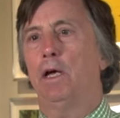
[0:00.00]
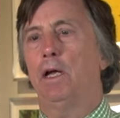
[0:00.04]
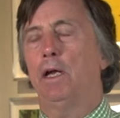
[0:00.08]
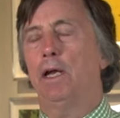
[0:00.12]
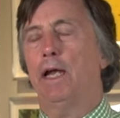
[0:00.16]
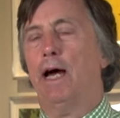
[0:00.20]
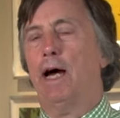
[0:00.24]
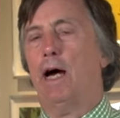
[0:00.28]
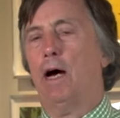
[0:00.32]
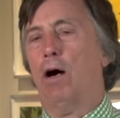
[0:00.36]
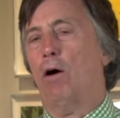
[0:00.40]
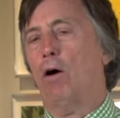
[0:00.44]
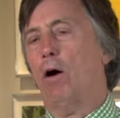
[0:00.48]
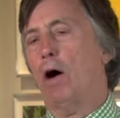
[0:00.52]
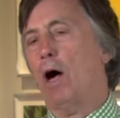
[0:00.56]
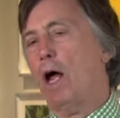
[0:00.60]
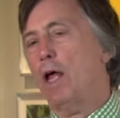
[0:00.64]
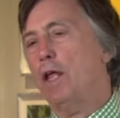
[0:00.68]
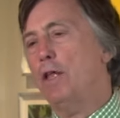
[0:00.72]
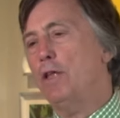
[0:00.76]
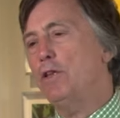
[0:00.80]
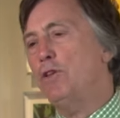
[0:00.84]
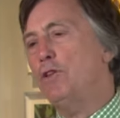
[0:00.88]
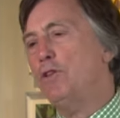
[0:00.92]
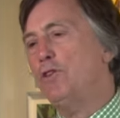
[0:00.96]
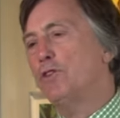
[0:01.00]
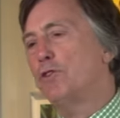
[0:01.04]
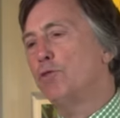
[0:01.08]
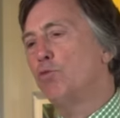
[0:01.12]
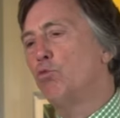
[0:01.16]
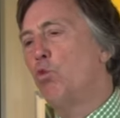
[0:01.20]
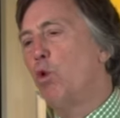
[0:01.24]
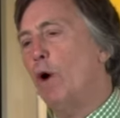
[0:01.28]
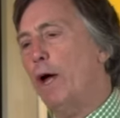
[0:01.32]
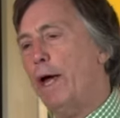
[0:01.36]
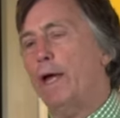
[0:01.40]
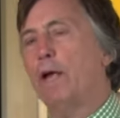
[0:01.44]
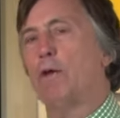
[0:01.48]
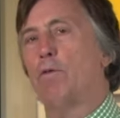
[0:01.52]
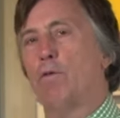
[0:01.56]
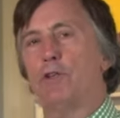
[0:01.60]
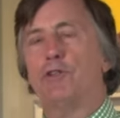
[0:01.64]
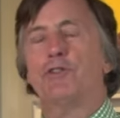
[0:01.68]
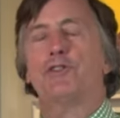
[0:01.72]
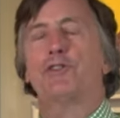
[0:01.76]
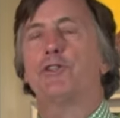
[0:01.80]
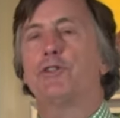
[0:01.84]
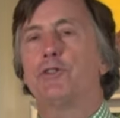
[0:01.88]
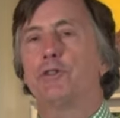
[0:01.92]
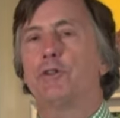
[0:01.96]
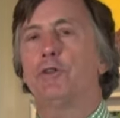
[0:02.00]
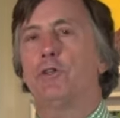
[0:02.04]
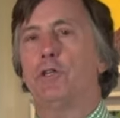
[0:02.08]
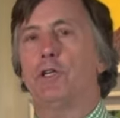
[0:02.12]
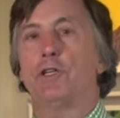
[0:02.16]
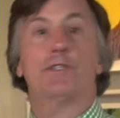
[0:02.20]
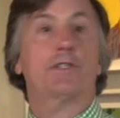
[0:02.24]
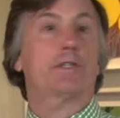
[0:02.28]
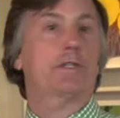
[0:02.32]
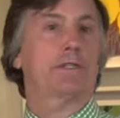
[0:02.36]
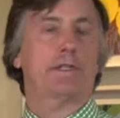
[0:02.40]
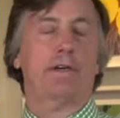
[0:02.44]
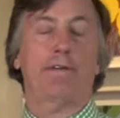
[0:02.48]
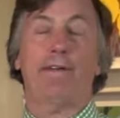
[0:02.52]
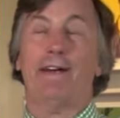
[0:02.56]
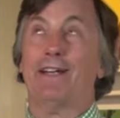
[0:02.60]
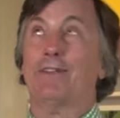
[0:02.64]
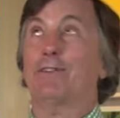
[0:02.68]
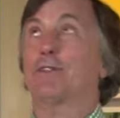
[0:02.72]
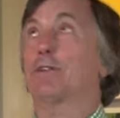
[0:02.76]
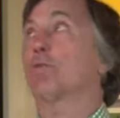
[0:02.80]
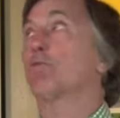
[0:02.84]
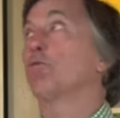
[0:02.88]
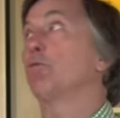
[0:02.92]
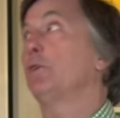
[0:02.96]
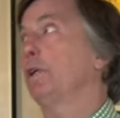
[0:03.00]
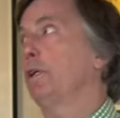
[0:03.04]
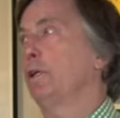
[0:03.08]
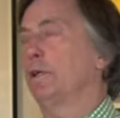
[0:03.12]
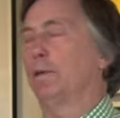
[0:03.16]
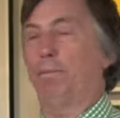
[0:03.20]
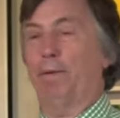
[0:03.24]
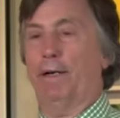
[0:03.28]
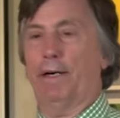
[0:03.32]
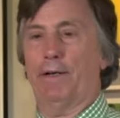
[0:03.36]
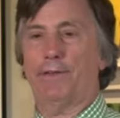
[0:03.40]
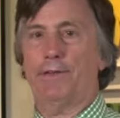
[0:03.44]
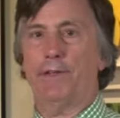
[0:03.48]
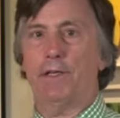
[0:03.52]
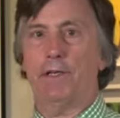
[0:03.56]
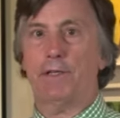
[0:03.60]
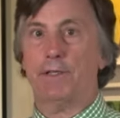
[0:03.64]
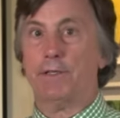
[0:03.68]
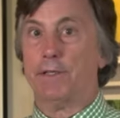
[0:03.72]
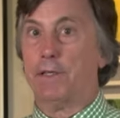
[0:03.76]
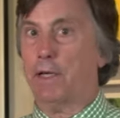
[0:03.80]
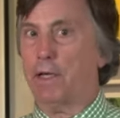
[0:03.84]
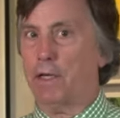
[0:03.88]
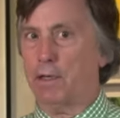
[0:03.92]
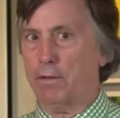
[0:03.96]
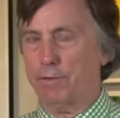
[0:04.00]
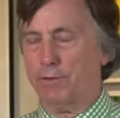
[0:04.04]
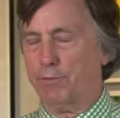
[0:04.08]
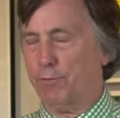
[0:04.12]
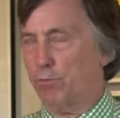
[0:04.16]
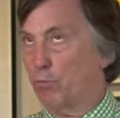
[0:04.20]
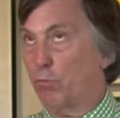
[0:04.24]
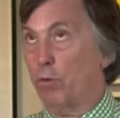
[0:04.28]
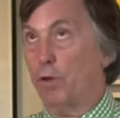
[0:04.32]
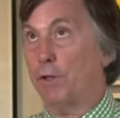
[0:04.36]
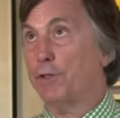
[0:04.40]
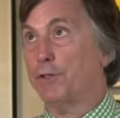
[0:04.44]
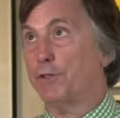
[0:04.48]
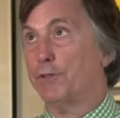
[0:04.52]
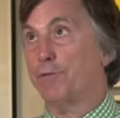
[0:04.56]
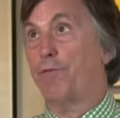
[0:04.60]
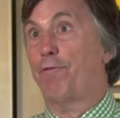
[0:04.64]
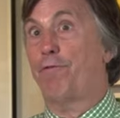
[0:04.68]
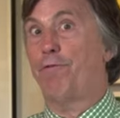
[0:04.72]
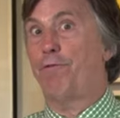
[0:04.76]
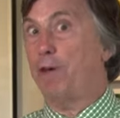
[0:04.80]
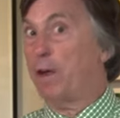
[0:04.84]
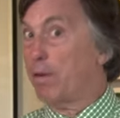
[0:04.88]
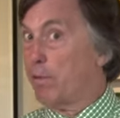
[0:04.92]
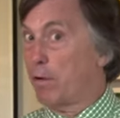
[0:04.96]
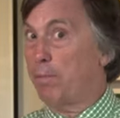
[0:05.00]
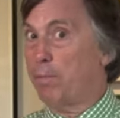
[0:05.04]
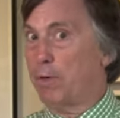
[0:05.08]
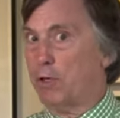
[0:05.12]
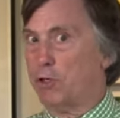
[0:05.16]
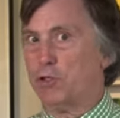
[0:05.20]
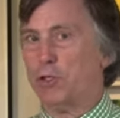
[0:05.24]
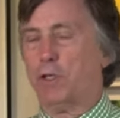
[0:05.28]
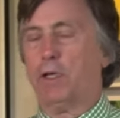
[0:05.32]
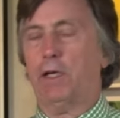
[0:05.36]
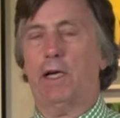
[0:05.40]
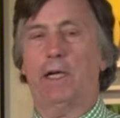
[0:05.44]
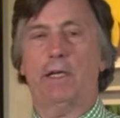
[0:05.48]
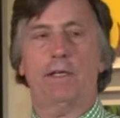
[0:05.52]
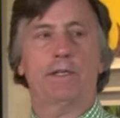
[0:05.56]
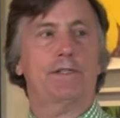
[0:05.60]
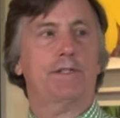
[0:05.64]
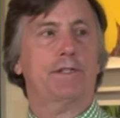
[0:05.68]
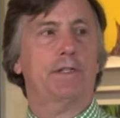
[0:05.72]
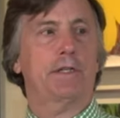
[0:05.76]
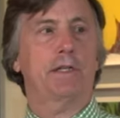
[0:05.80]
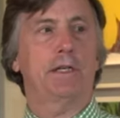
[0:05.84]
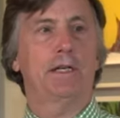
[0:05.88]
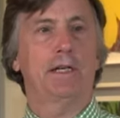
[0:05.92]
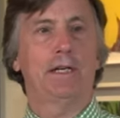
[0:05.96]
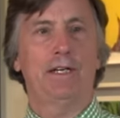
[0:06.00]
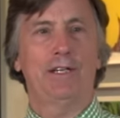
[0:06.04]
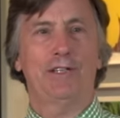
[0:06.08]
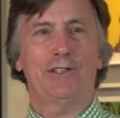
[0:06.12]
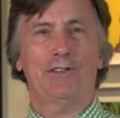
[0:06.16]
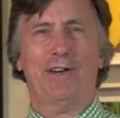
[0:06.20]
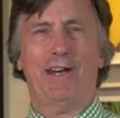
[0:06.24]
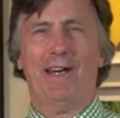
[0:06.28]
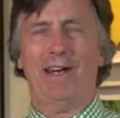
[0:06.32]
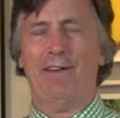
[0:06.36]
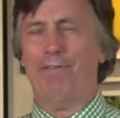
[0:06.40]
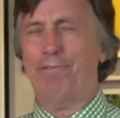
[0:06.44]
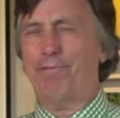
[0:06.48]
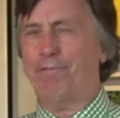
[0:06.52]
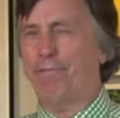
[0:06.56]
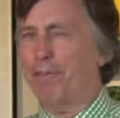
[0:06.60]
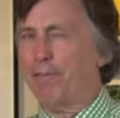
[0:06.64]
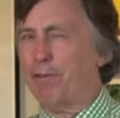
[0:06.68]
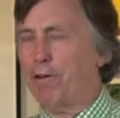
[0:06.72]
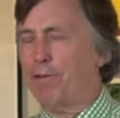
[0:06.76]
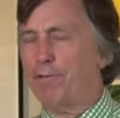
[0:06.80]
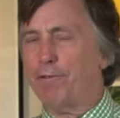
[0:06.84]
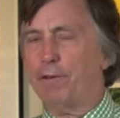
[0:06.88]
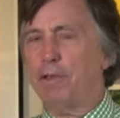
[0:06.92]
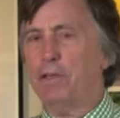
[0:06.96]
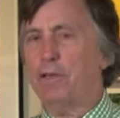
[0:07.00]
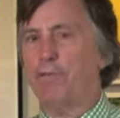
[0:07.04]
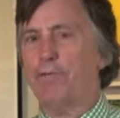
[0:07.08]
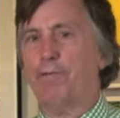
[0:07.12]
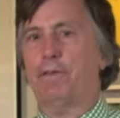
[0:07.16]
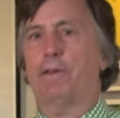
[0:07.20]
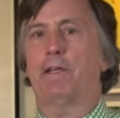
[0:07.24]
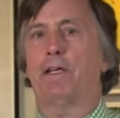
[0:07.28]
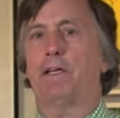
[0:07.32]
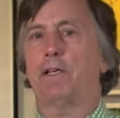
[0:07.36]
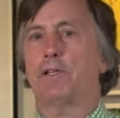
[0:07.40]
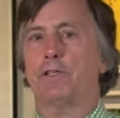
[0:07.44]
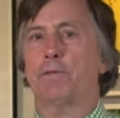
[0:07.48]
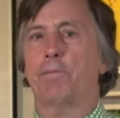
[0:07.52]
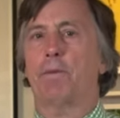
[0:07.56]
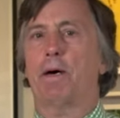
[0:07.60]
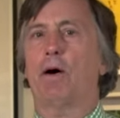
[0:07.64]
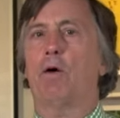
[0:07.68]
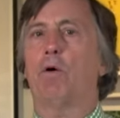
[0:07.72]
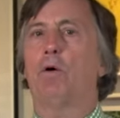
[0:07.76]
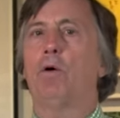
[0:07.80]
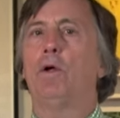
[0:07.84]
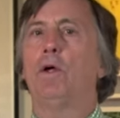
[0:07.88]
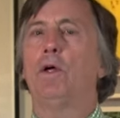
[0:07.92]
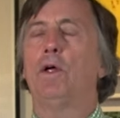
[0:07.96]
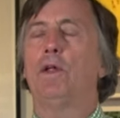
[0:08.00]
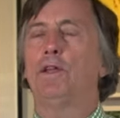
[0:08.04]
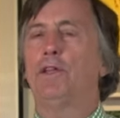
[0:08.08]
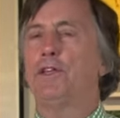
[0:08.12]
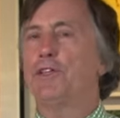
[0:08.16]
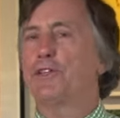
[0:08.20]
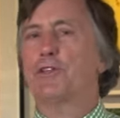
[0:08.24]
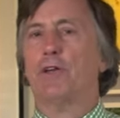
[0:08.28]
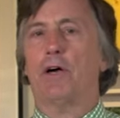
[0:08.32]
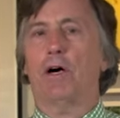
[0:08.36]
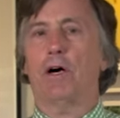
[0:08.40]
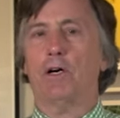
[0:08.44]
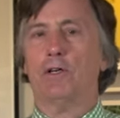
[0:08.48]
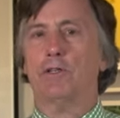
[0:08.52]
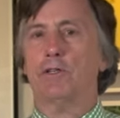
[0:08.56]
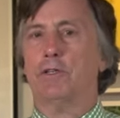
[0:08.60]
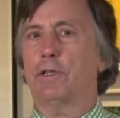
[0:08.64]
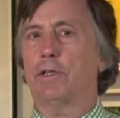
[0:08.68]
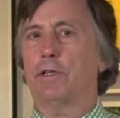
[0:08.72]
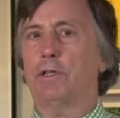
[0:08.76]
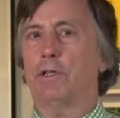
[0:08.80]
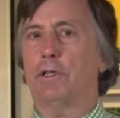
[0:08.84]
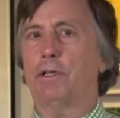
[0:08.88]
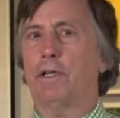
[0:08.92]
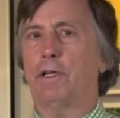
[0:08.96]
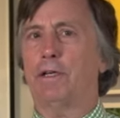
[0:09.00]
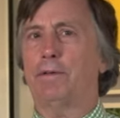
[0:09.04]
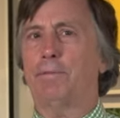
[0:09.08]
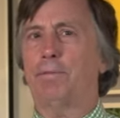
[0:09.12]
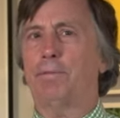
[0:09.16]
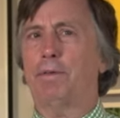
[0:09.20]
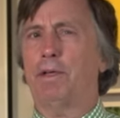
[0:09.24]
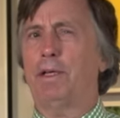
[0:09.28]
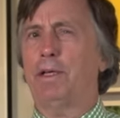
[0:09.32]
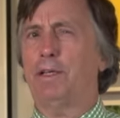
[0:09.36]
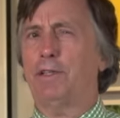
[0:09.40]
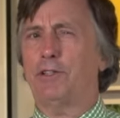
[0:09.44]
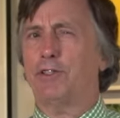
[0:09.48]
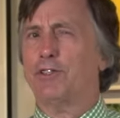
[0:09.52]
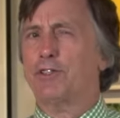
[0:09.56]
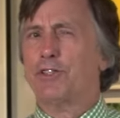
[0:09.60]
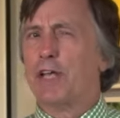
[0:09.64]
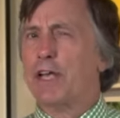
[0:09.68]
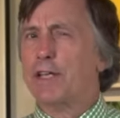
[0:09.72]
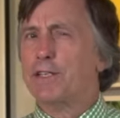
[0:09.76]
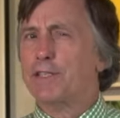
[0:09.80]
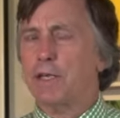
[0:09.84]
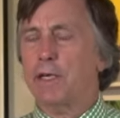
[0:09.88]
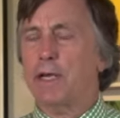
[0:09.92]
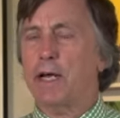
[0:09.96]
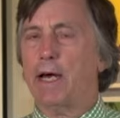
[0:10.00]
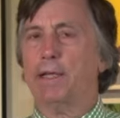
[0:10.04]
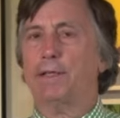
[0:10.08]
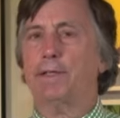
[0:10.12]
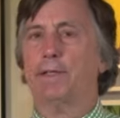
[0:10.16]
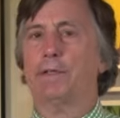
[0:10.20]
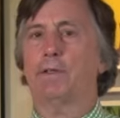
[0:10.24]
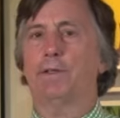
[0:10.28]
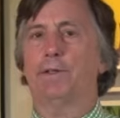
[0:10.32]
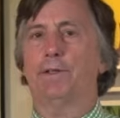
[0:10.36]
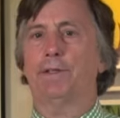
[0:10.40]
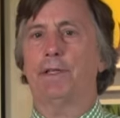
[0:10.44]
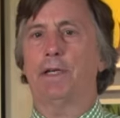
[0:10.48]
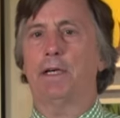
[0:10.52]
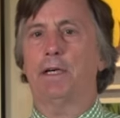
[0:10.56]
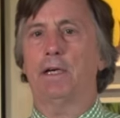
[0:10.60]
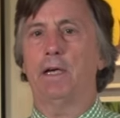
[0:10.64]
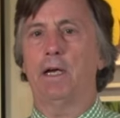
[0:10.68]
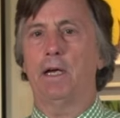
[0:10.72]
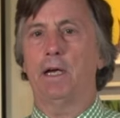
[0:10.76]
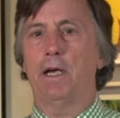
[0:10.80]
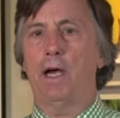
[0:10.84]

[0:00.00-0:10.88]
Now, the way in which to do this, because I've actually written about this, and I was once very much against it, so I have very funny feelings about this auction just as an ethical thing.